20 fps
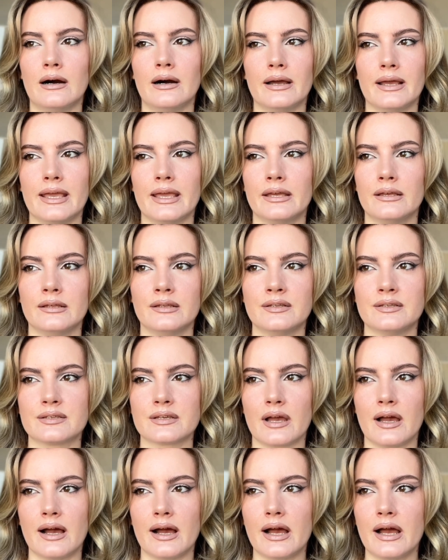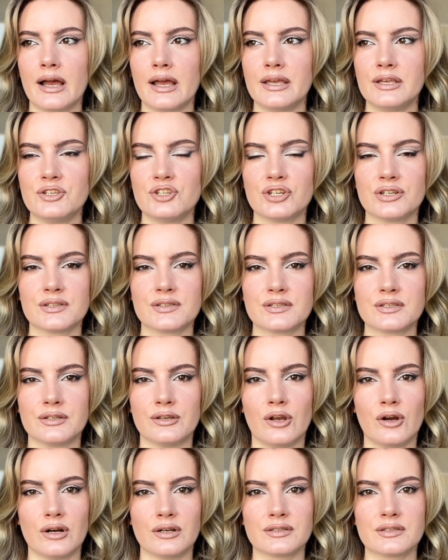And I just
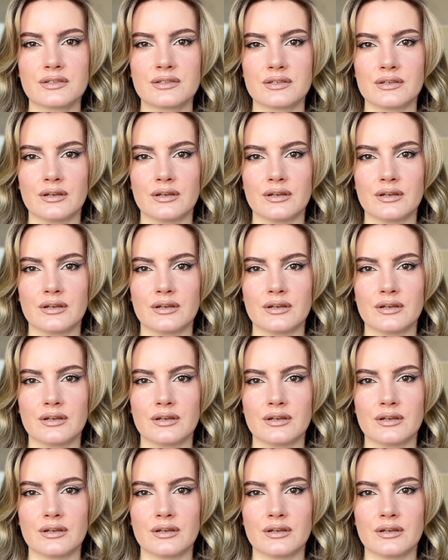got